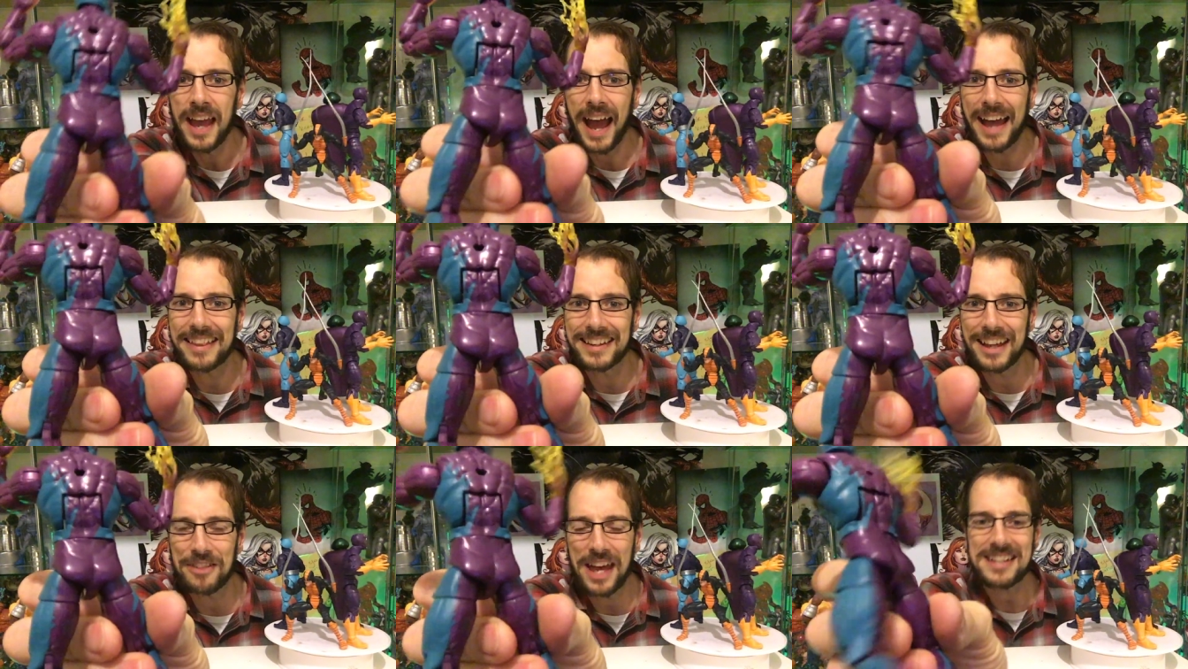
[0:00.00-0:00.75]
and
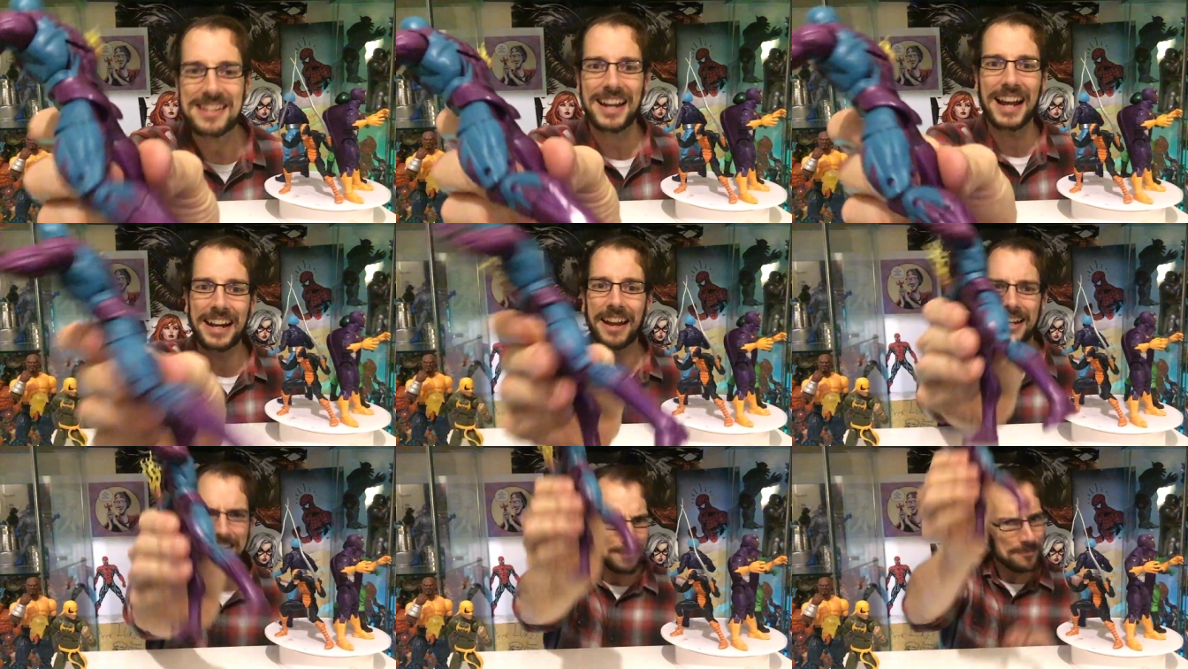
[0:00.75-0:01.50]
yeah, that's kind of
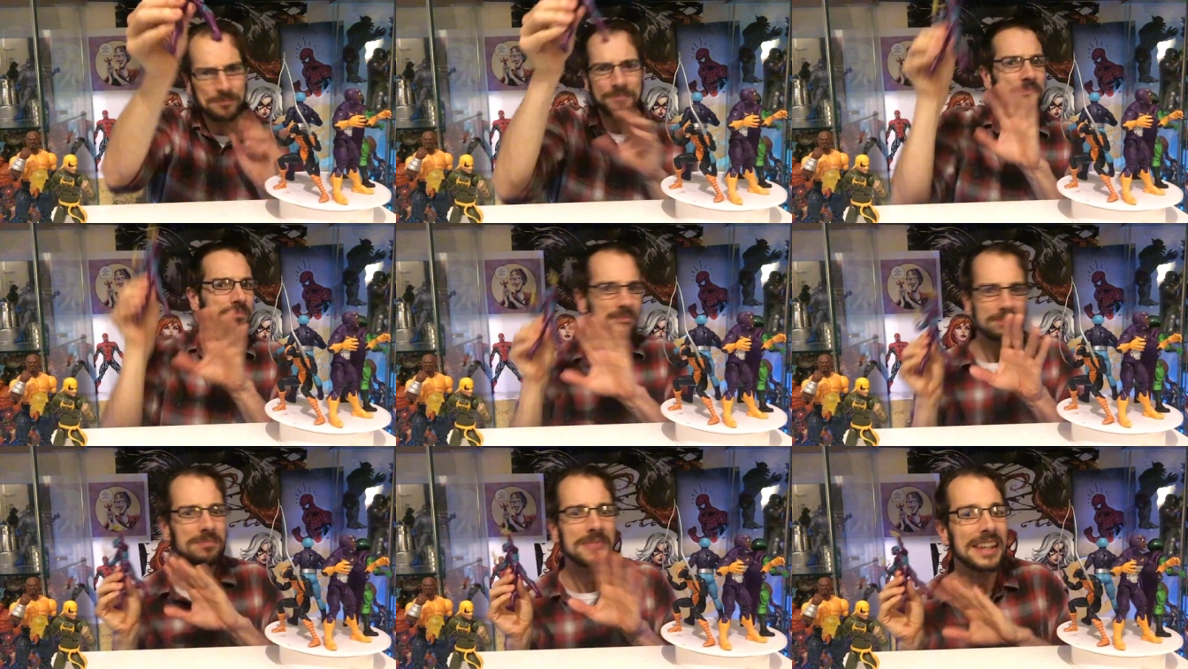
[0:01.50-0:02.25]
nice.
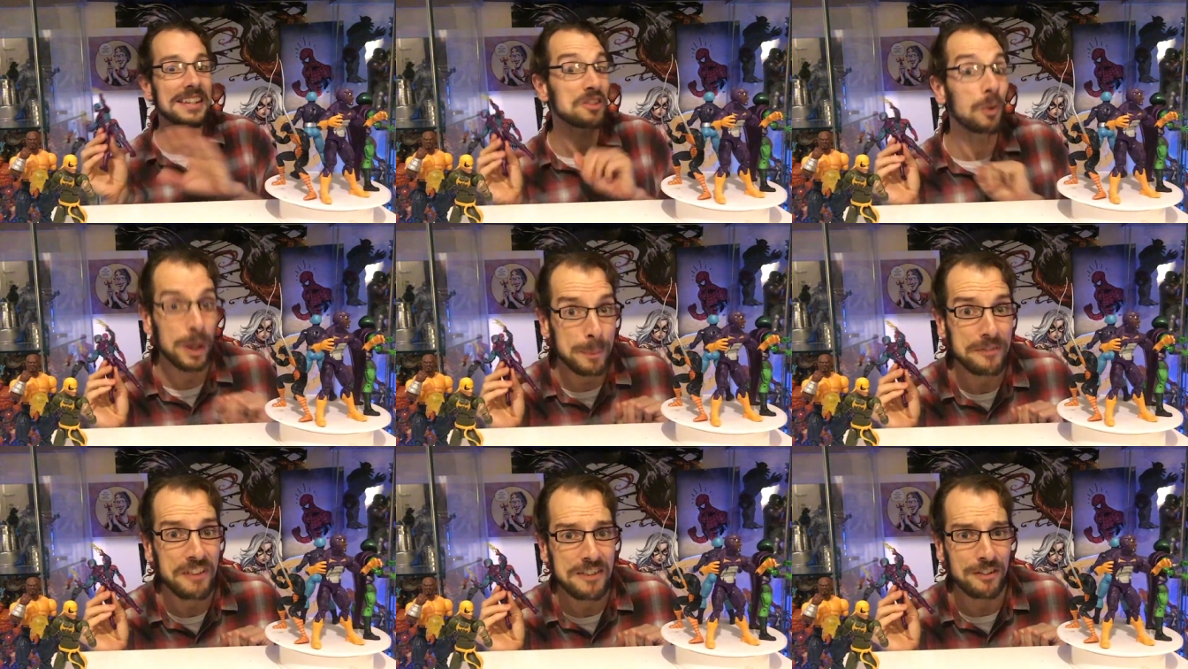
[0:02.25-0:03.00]
It's not one of my
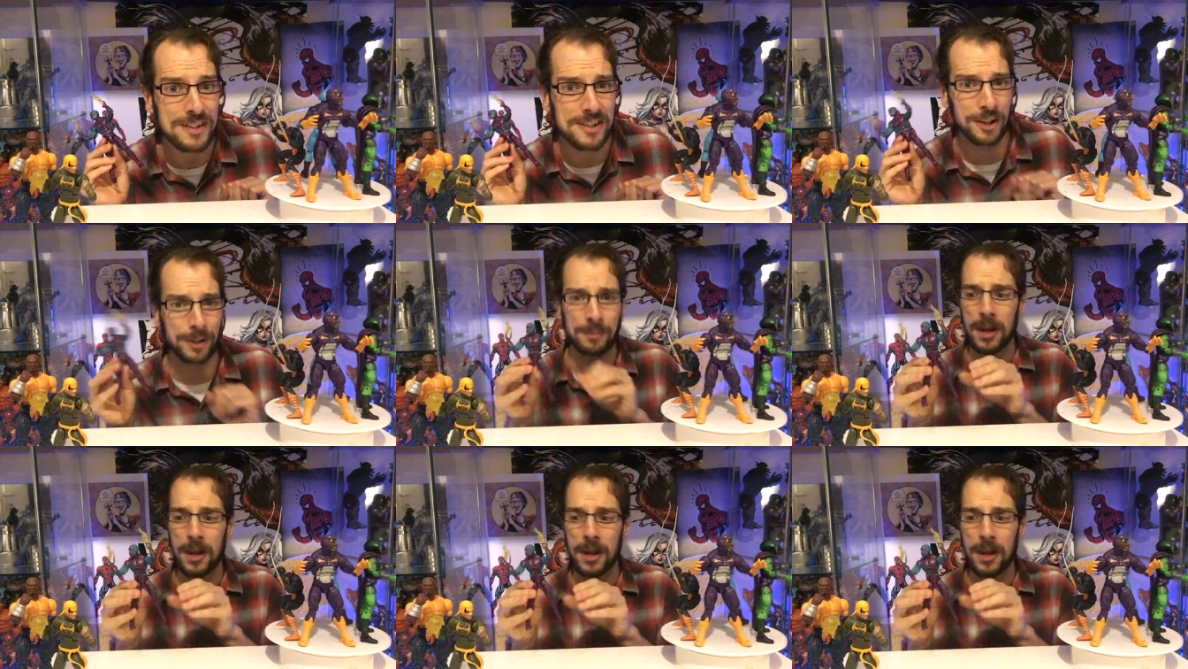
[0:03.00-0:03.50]
favorites though,